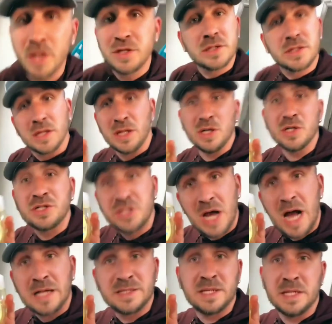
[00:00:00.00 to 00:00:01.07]
just a little
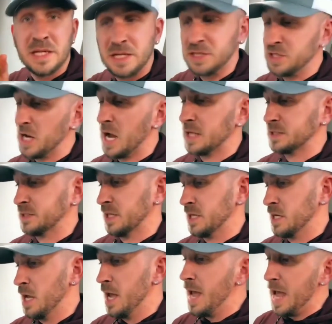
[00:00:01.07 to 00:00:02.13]
Johnson and Johnson
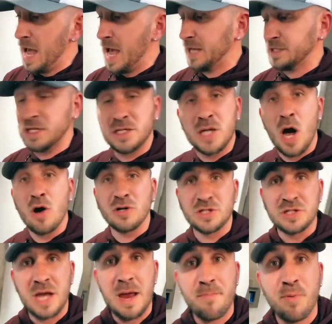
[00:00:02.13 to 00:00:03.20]
head to toe
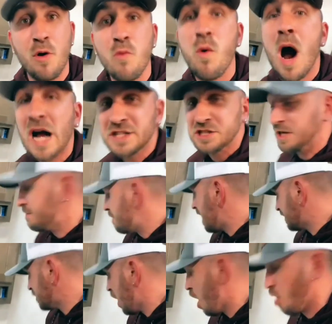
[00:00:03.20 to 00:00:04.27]
shampoo. Washing my
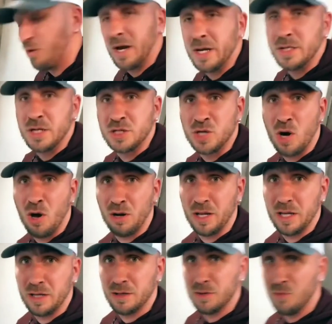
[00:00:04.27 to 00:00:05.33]
dog in the
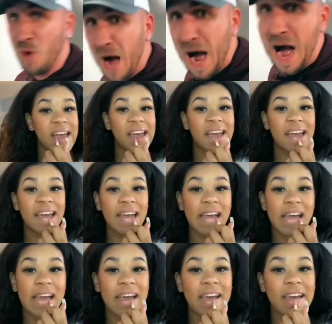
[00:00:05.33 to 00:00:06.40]
toilet. Why?
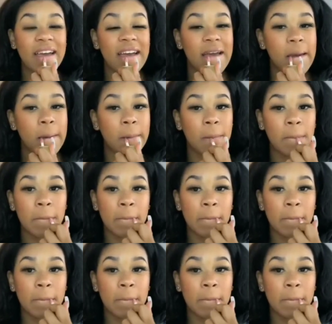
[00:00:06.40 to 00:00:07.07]
Do you wanna go to